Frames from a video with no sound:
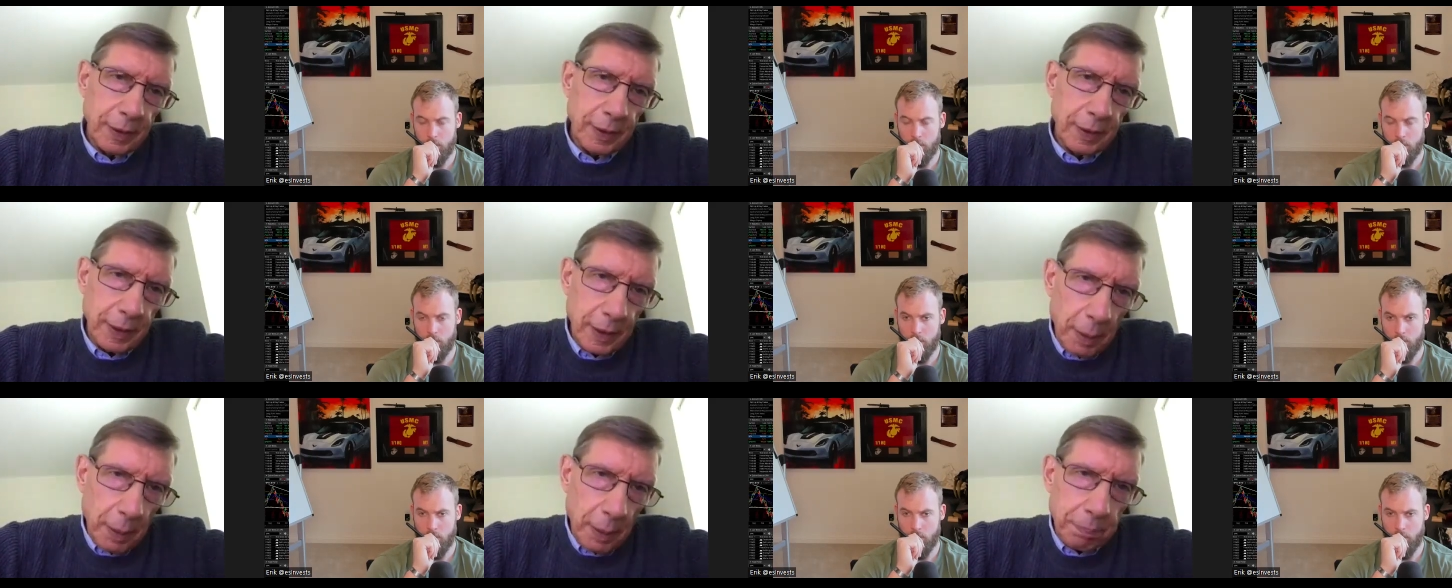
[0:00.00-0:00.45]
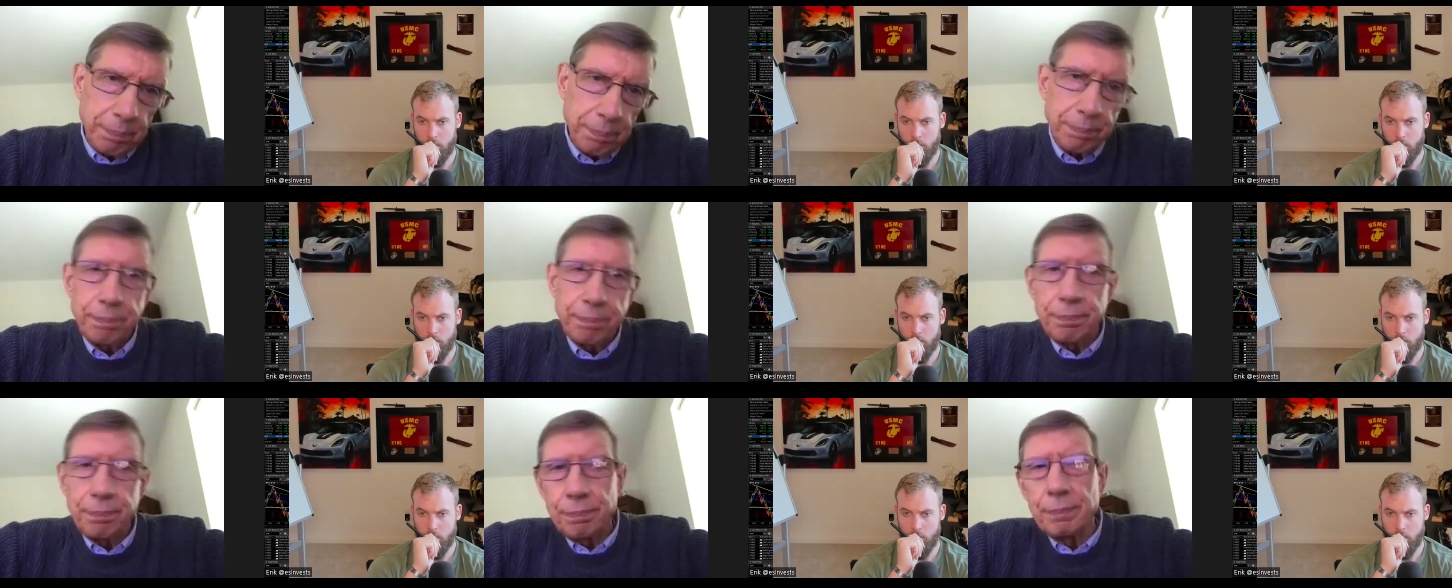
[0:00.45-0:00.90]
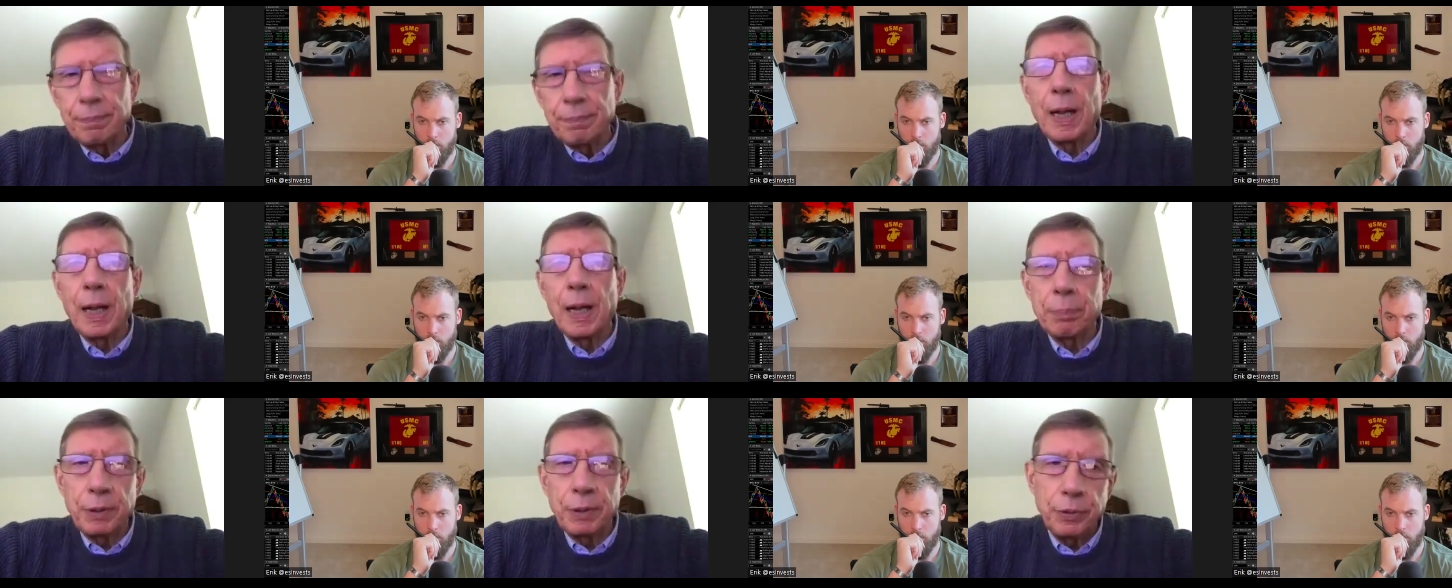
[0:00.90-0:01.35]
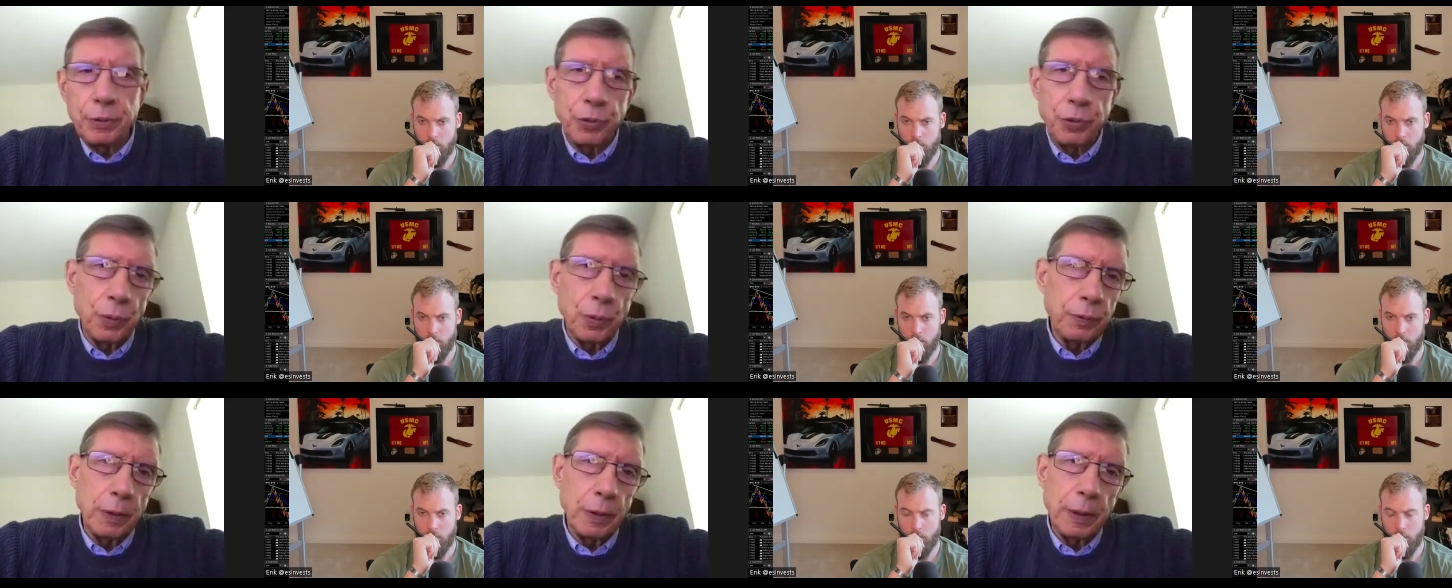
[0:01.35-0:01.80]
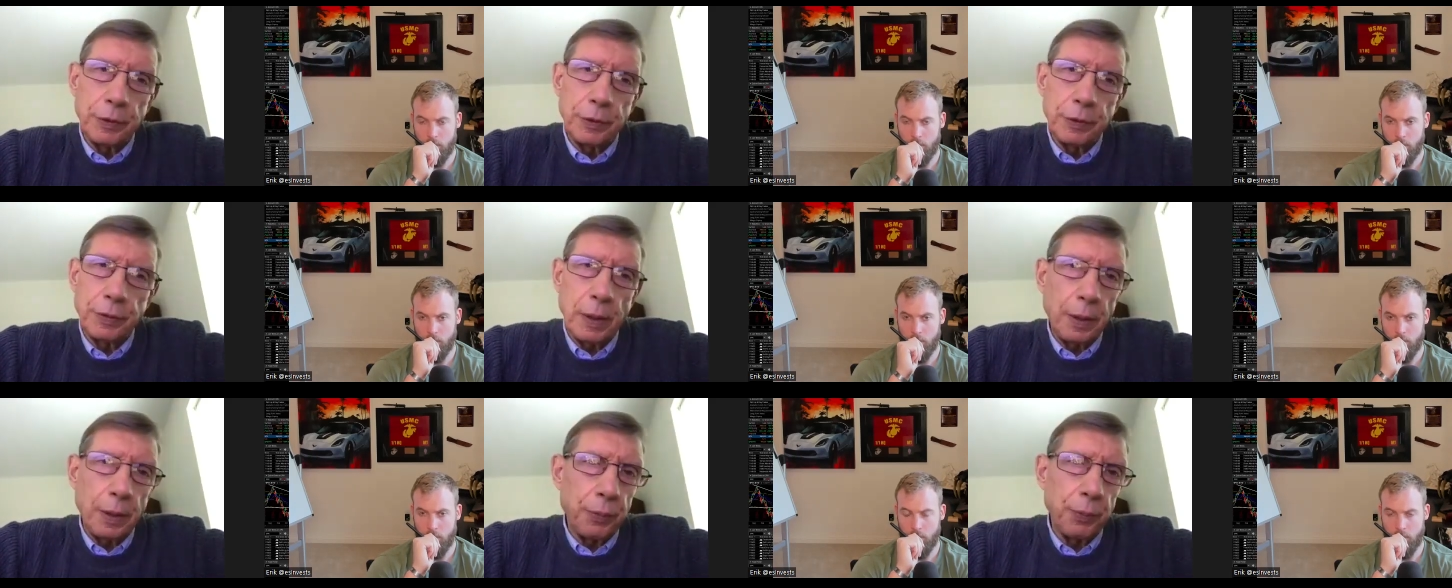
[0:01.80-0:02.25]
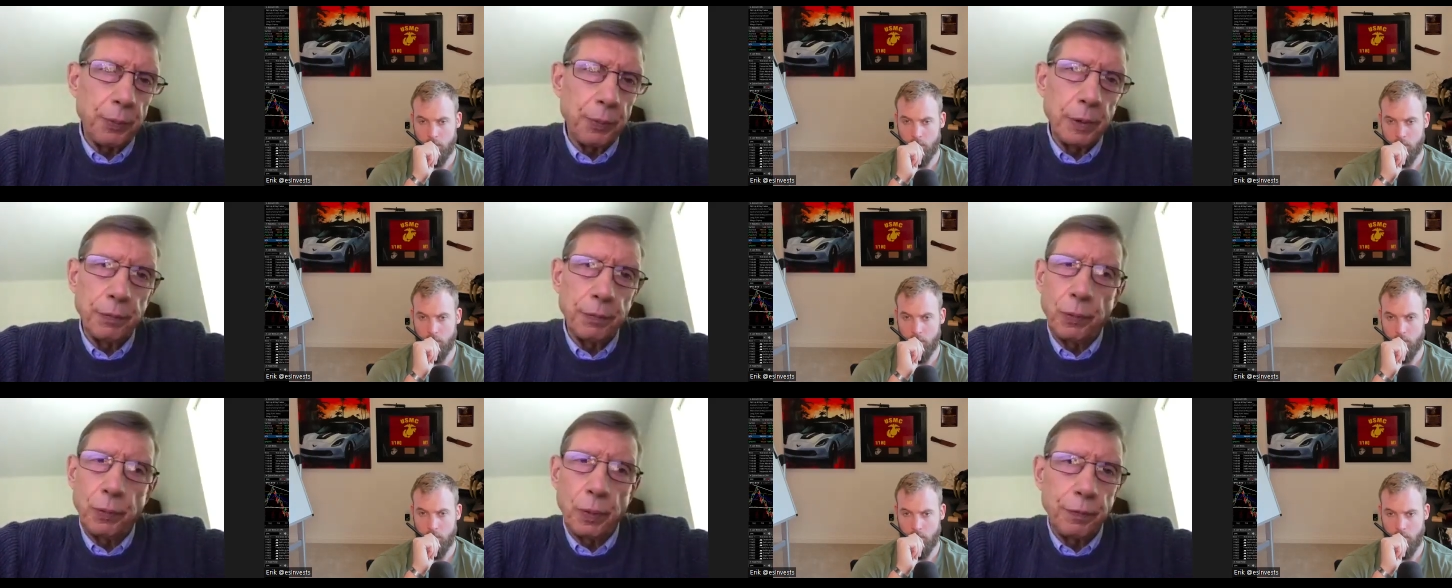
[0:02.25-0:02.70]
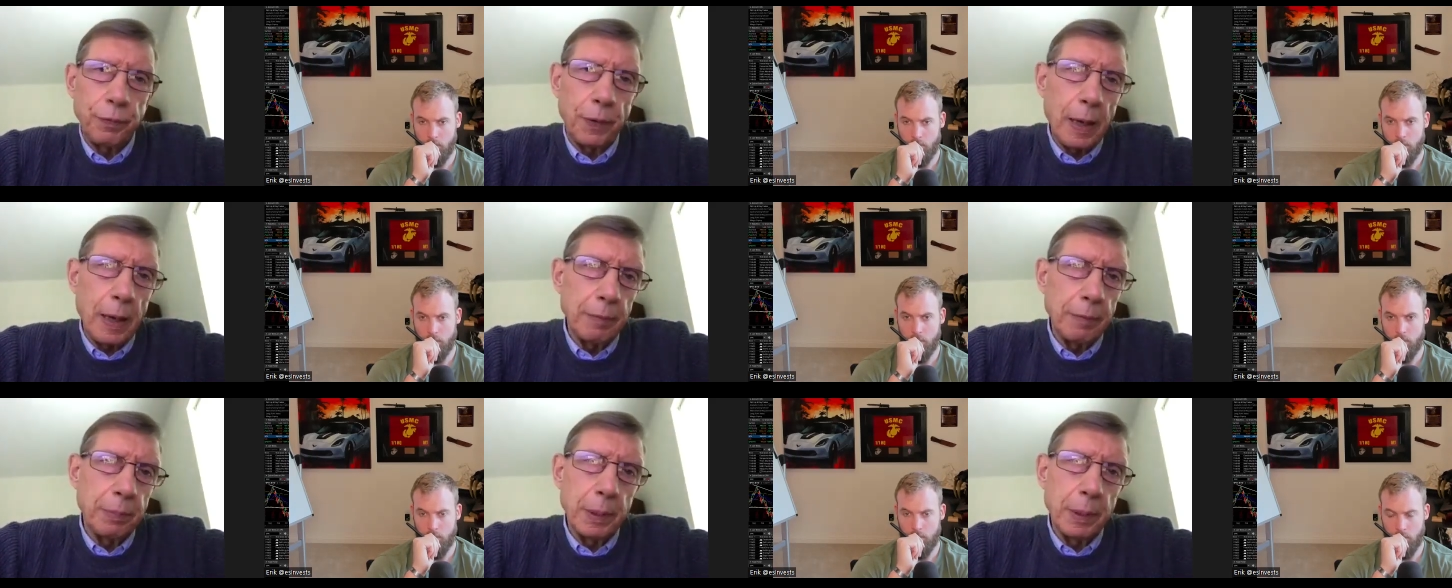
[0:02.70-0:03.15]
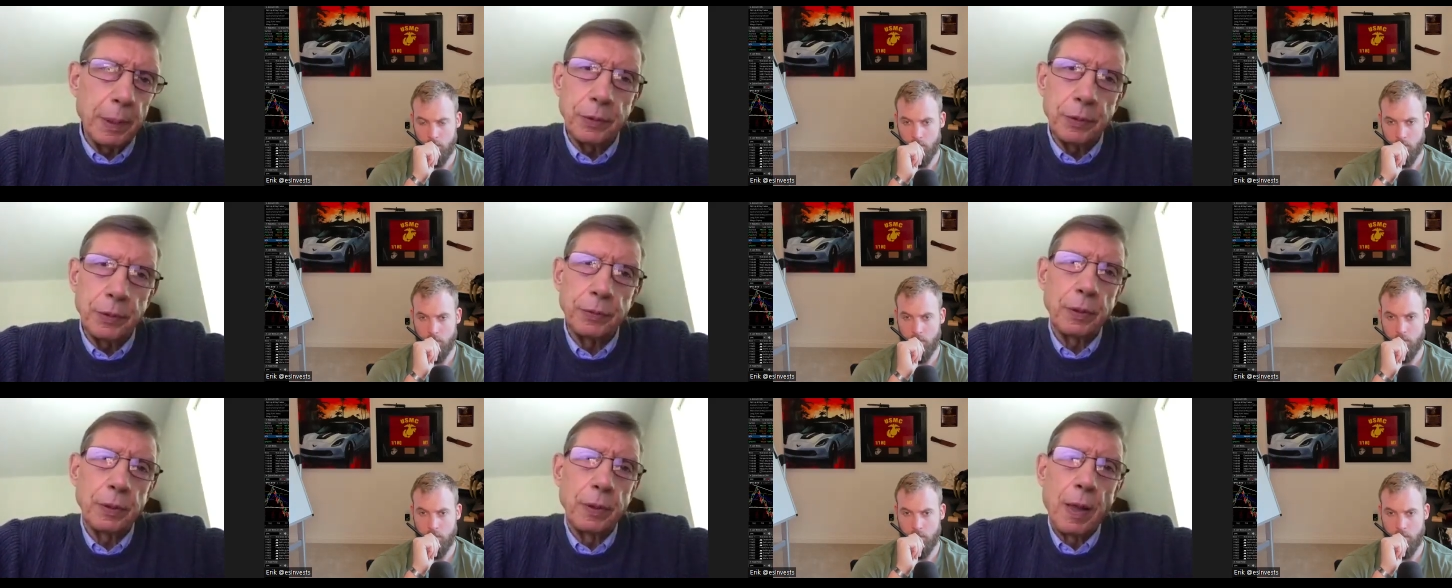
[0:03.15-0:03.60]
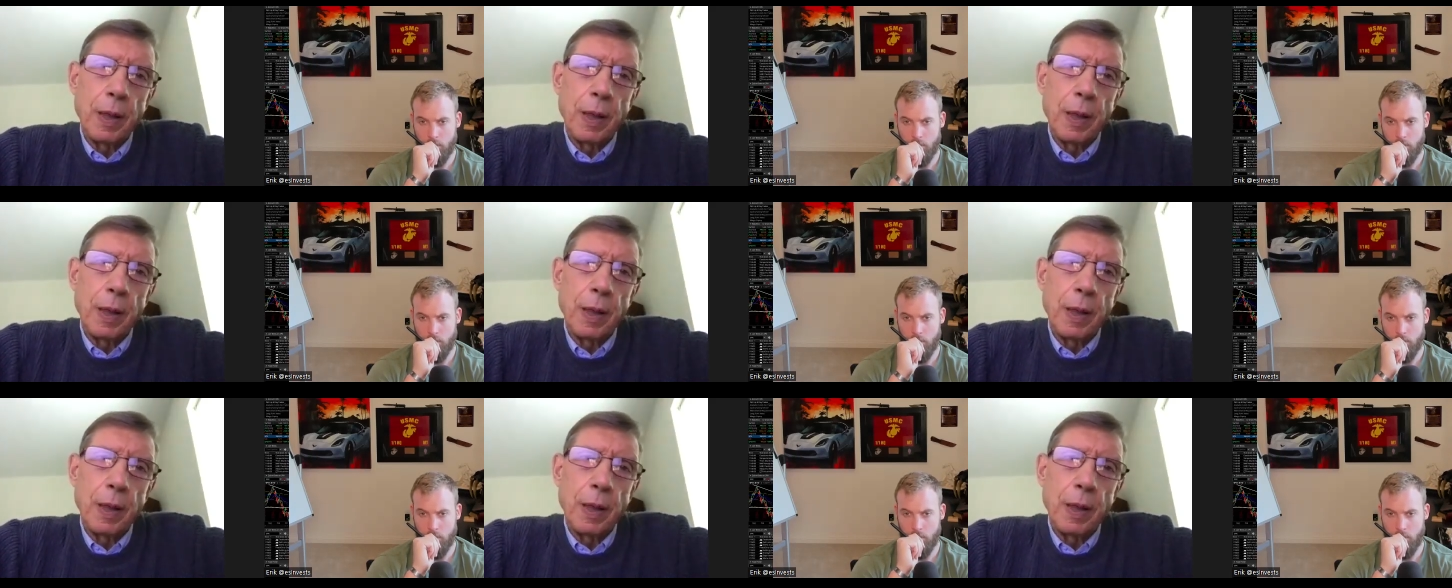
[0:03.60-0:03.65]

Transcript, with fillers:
Speaker 1: The up happens over, let's say, three, four, five months.